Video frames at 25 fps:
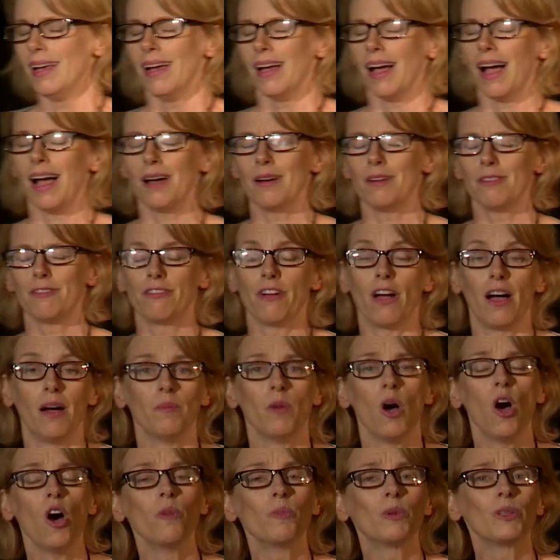
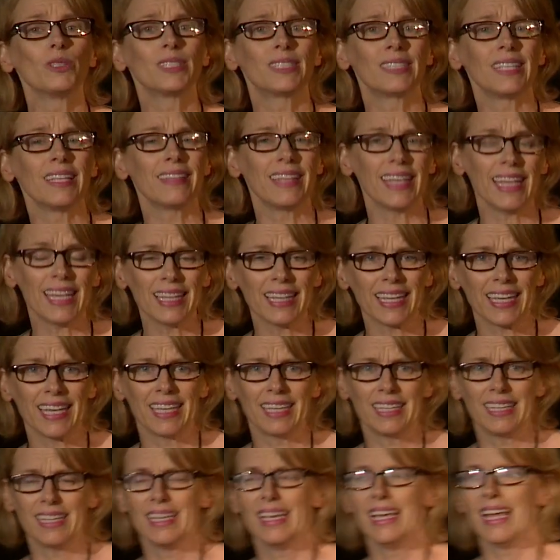Homer's The
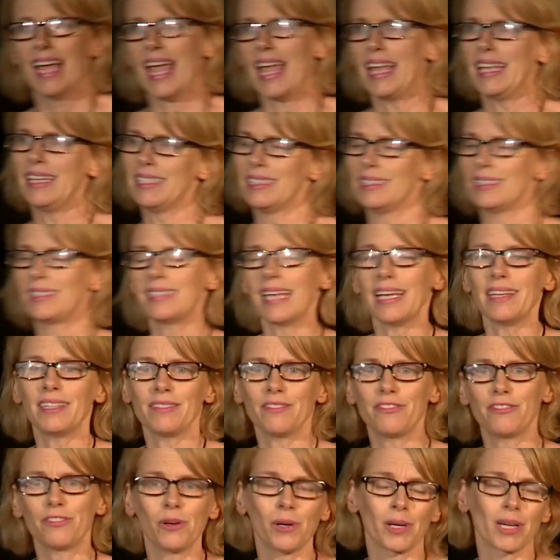Iliad and
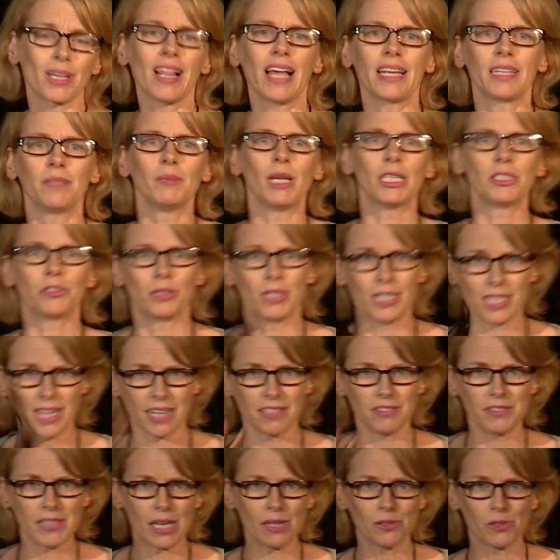set for Clytemnestra and
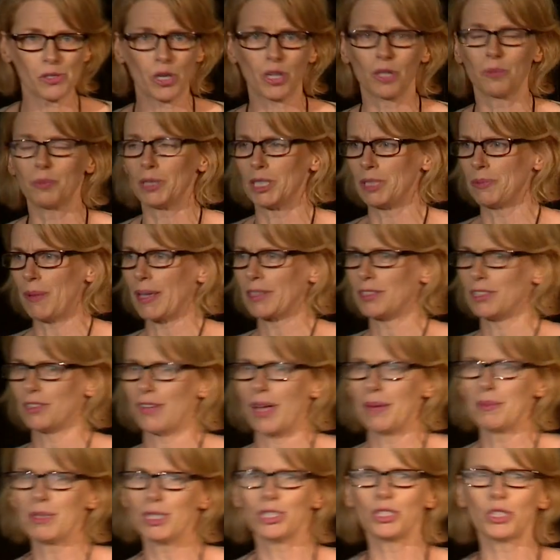kind of tells her perspective.
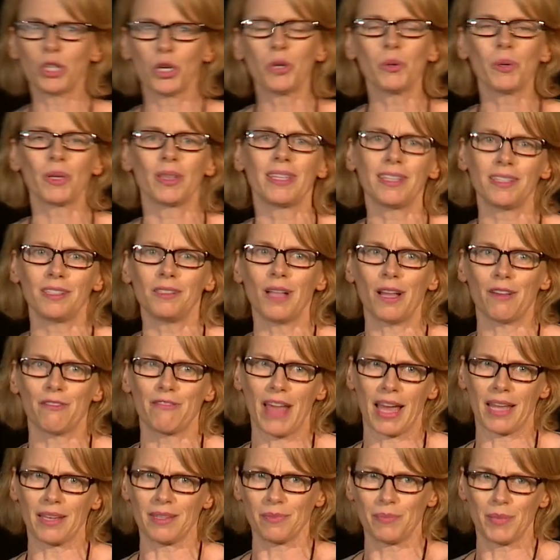I'm going to show you a little of
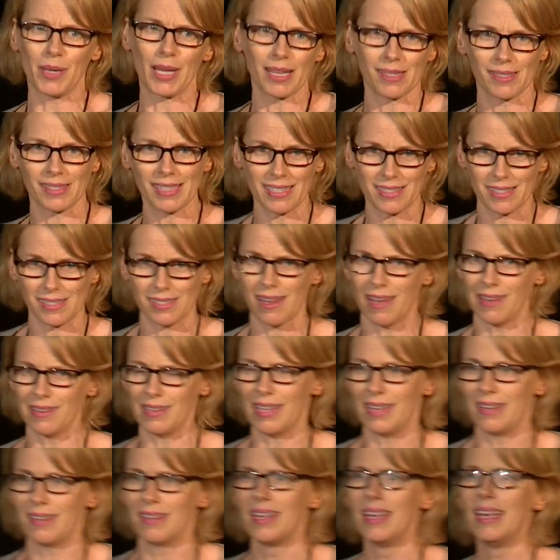that because it's done
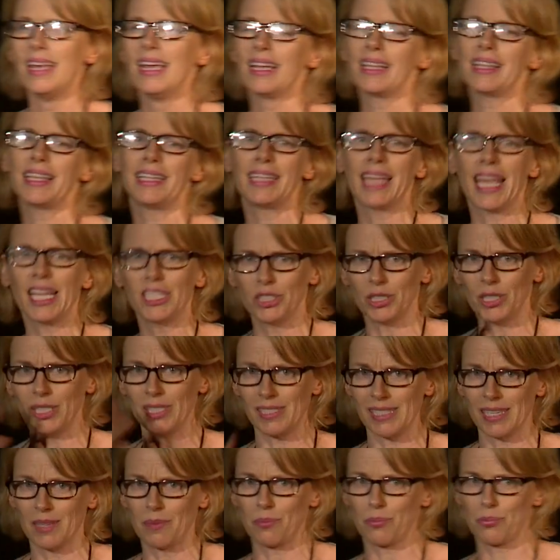in Litigation
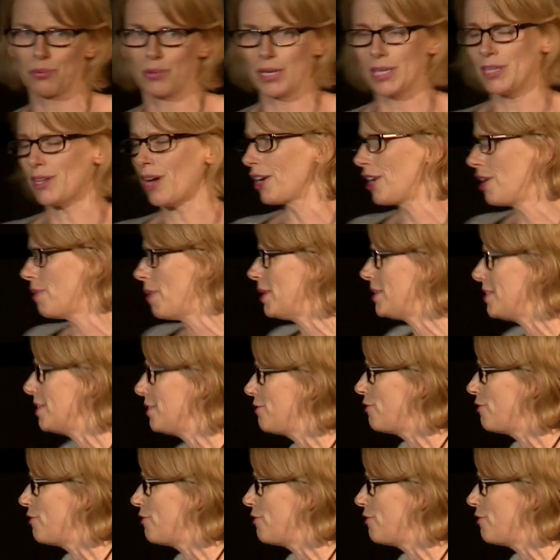is in pre-documented